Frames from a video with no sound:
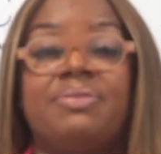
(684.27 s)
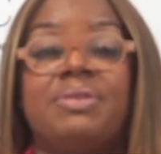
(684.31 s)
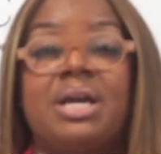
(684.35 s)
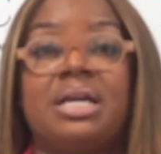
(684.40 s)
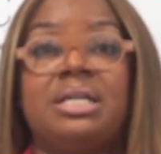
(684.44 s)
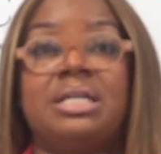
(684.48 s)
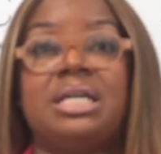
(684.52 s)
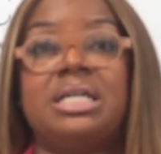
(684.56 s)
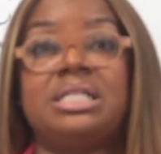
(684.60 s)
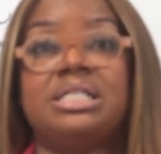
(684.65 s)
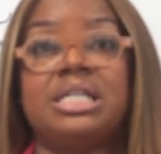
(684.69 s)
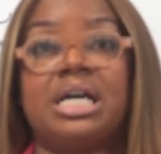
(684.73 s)

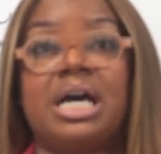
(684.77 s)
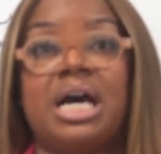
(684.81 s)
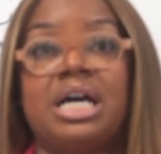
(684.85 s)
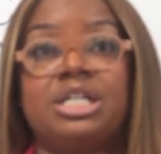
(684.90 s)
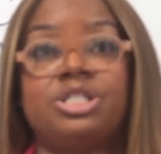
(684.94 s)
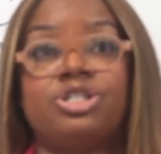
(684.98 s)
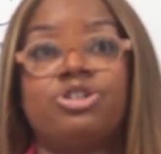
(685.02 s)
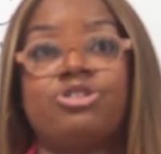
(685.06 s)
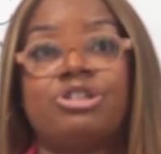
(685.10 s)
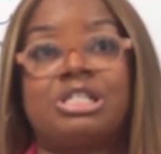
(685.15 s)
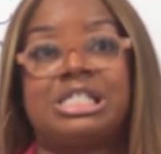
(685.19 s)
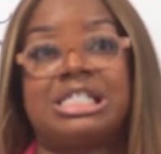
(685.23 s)
they need to
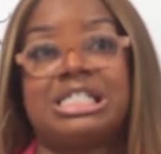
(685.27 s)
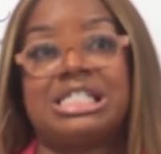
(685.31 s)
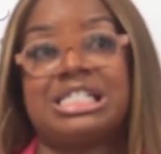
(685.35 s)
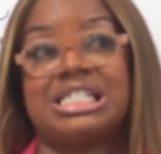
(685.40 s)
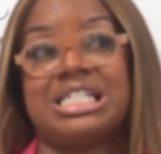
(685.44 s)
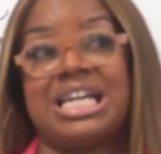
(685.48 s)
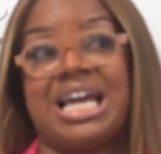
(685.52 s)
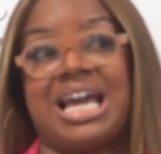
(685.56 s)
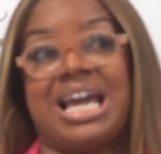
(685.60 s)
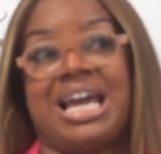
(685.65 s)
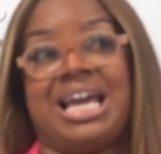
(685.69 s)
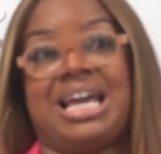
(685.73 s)

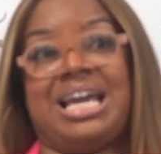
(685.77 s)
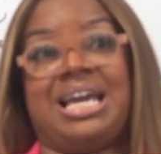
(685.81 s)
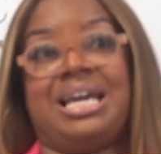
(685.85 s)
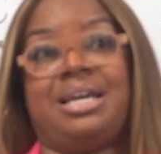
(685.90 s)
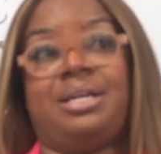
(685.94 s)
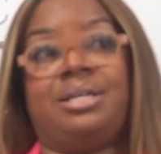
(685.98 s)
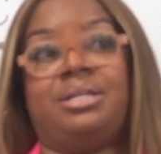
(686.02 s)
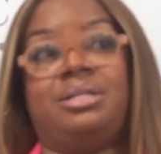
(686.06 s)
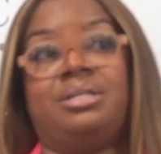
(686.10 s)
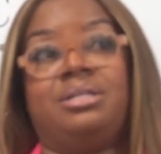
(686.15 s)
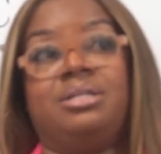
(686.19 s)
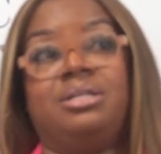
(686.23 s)

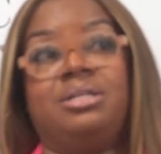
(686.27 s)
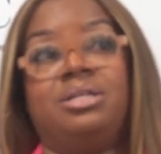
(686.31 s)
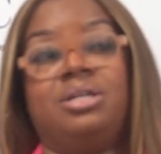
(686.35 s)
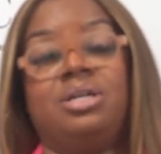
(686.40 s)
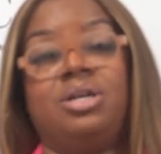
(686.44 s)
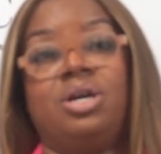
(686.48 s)
understand,